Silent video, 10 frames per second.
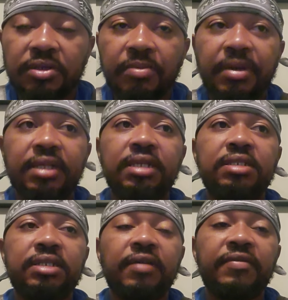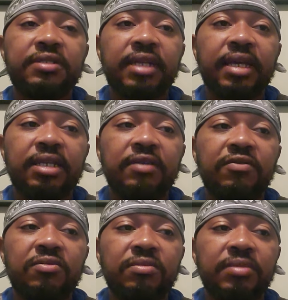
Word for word: So money itself is not evil,